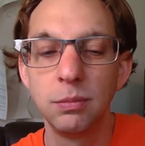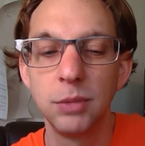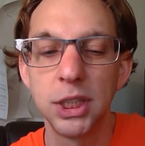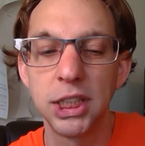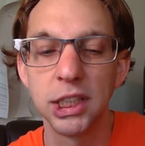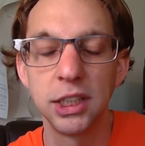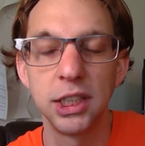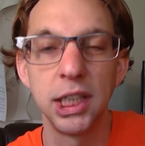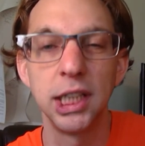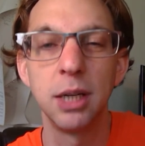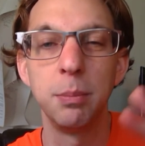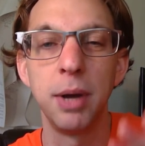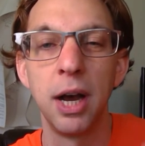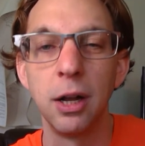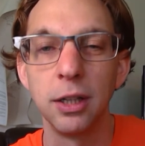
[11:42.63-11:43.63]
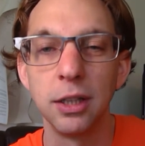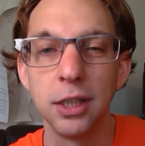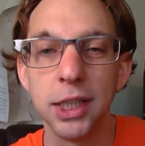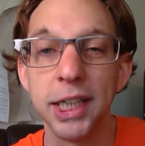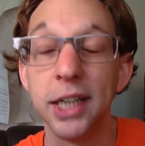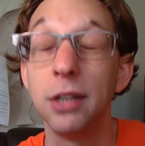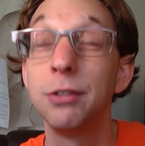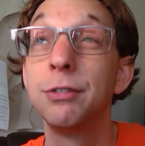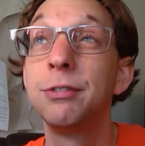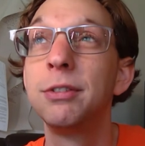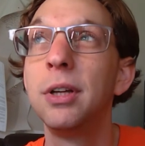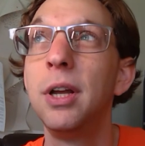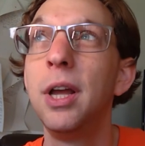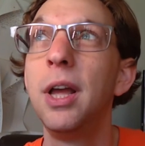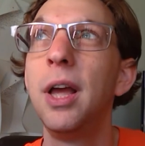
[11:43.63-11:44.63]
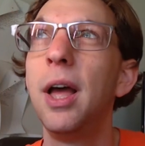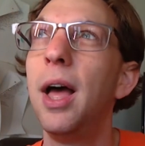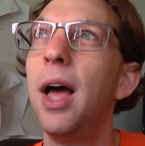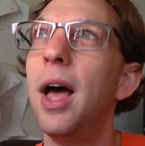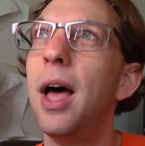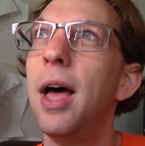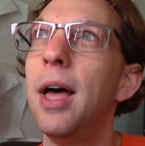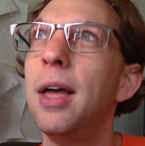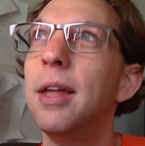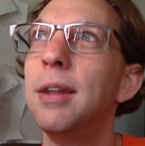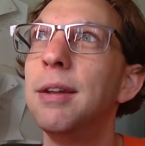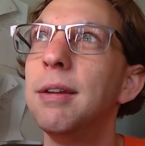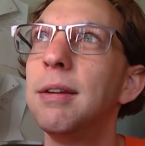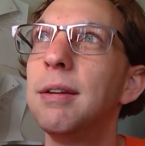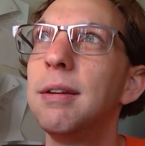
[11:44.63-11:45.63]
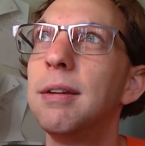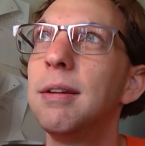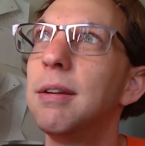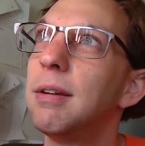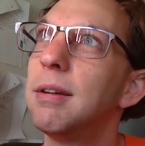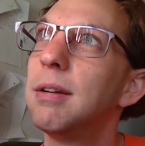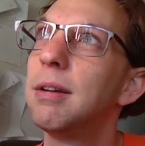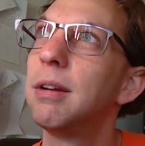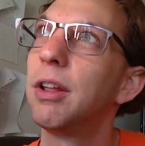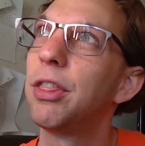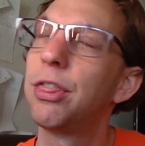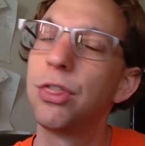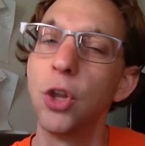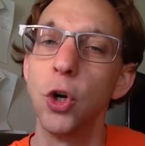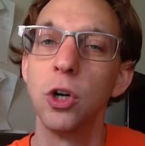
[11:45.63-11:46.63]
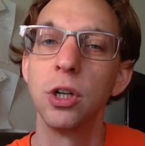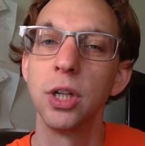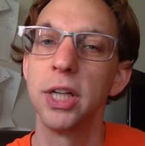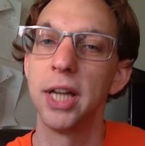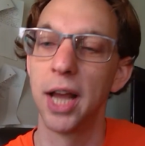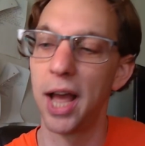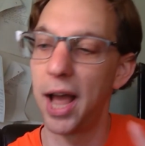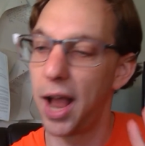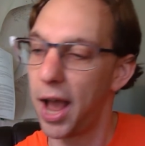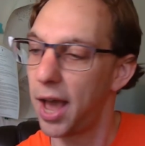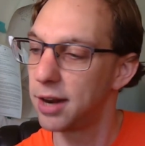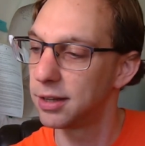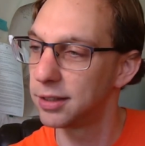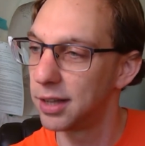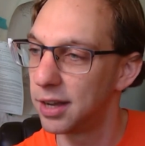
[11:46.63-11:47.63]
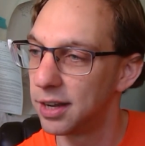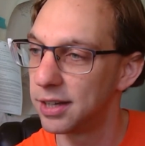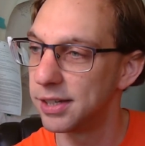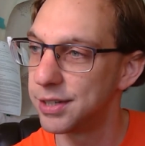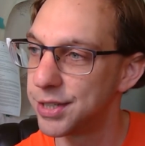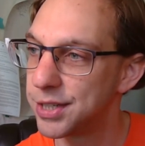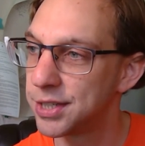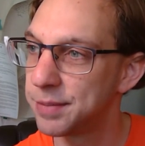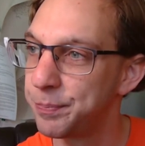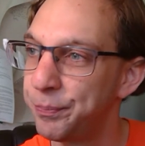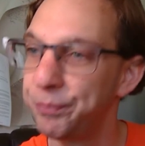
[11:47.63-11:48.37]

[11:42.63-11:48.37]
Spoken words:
to think about life and thoroughly analyze